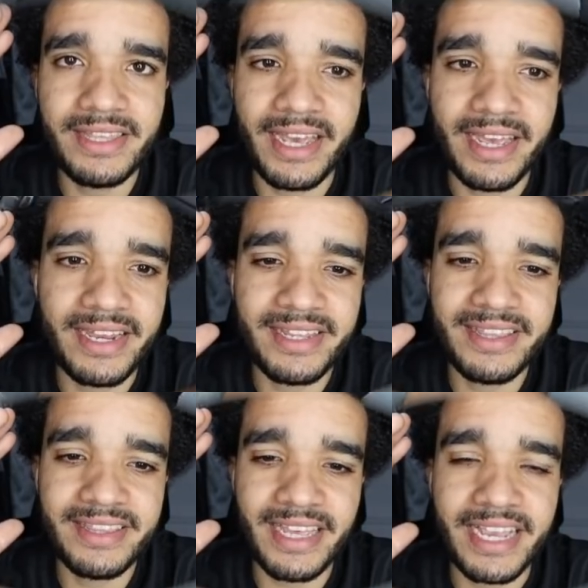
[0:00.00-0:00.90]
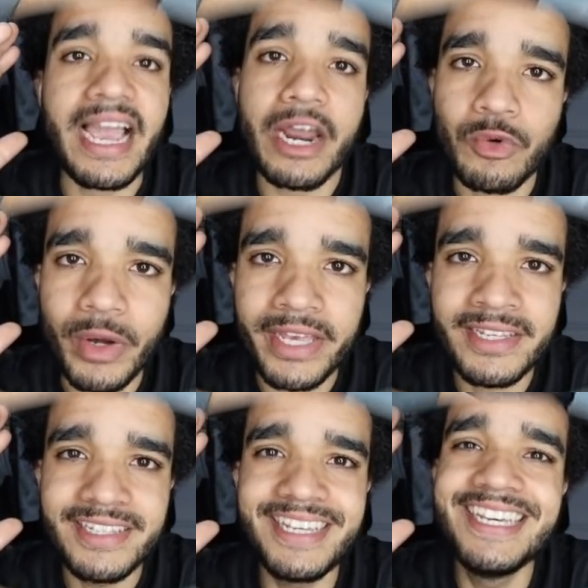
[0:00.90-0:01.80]
that got away.
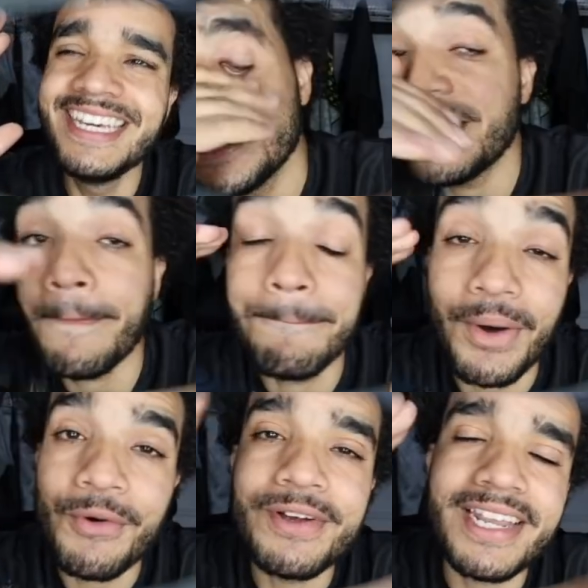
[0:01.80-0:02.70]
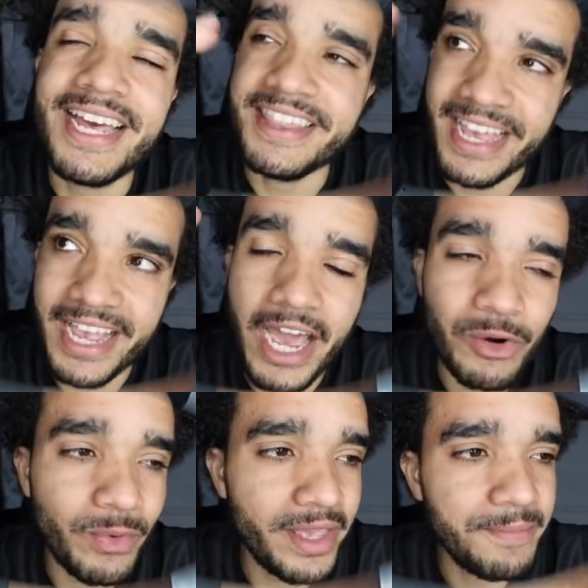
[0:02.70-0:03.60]
The bulk line that got
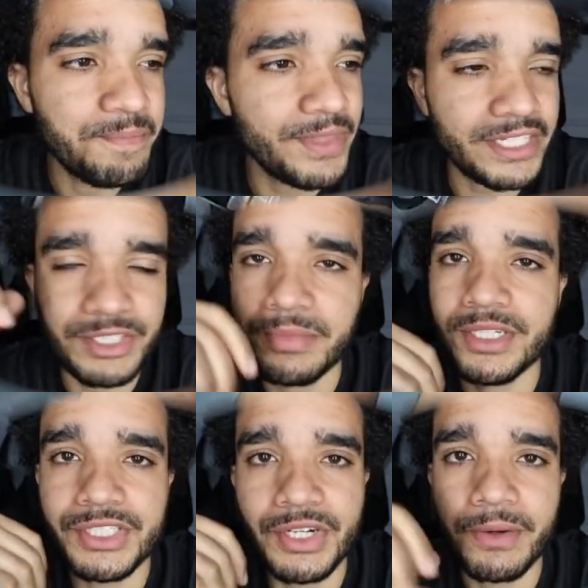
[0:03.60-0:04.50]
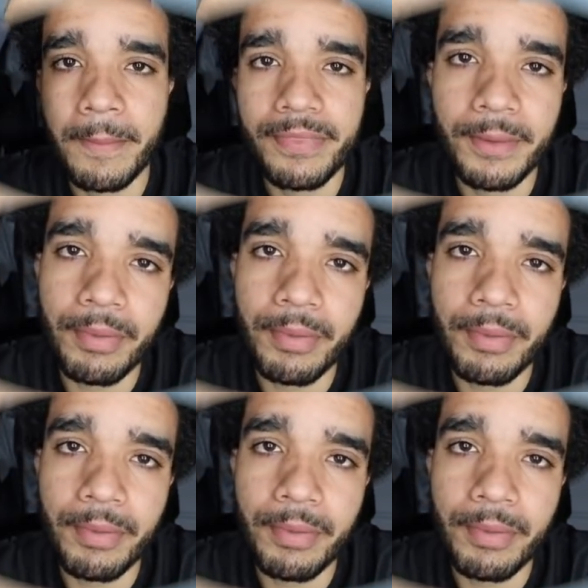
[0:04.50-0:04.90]
away. That should be a shirt. The